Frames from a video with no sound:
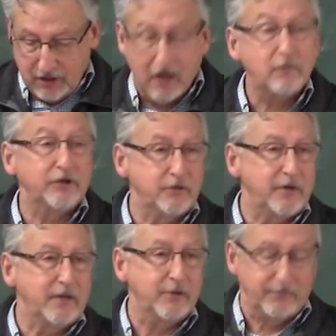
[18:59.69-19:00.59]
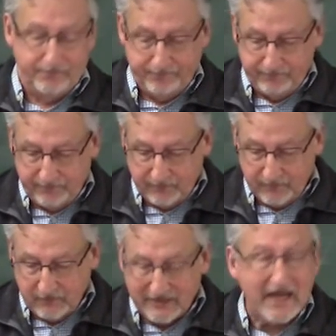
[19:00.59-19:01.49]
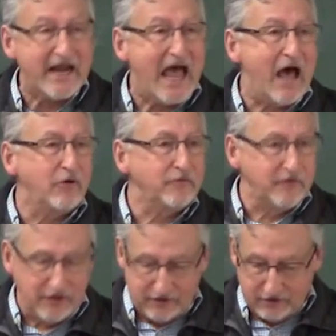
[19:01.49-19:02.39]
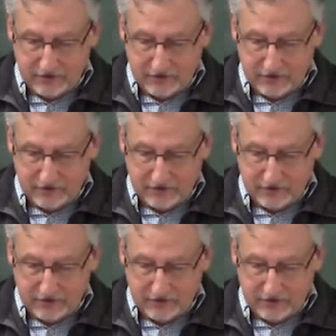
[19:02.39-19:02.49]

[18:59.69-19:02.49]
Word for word: I want the baby. Get out of here.